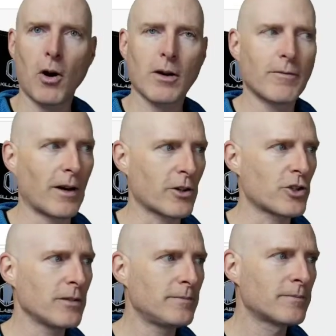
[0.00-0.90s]
function,
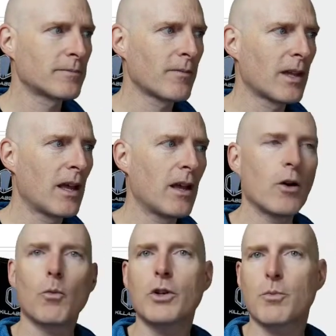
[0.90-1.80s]

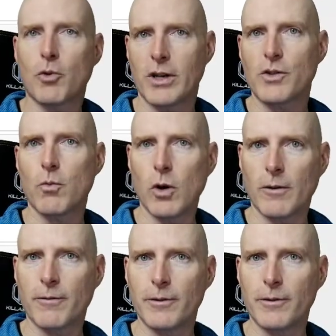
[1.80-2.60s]
which prints woof.